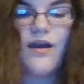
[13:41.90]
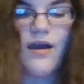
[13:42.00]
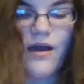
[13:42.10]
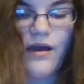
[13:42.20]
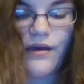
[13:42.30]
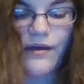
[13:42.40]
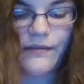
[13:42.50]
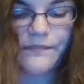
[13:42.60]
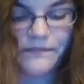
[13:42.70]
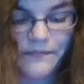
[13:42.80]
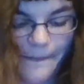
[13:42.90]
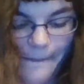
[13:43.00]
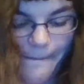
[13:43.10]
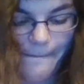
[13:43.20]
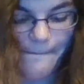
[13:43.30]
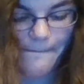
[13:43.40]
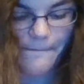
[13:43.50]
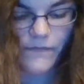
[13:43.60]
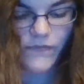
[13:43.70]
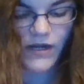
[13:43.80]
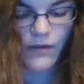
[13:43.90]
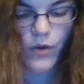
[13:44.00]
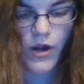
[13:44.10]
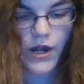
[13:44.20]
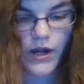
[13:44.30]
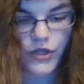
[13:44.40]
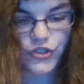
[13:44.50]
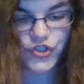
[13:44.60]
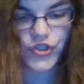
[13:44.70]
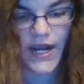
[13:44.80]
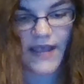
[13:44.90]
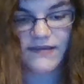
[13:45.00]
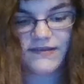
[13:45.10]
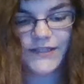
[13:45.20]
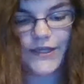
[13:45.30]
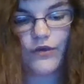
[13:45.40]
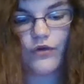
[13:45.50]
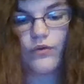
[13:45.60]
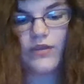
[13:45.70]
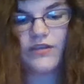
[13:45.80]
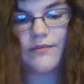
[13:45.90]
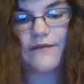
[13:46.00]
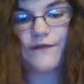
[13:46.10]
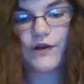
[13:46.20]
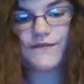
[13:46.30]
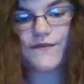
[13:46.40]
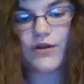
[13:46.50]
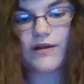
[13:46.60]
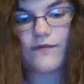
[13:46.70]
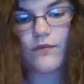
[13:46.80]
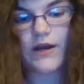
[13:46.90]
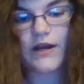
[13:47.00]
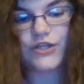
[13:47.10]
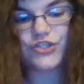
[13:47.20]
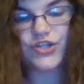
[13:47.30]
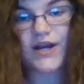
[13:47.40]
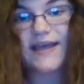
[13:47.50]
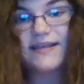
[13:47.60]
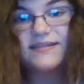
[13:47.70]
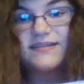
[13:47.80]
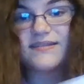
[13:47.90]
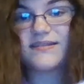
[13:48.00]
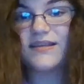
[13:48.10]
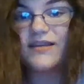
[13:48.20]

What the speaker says: And I'm wearing a dress too. This is my first photo ever wearing a dress.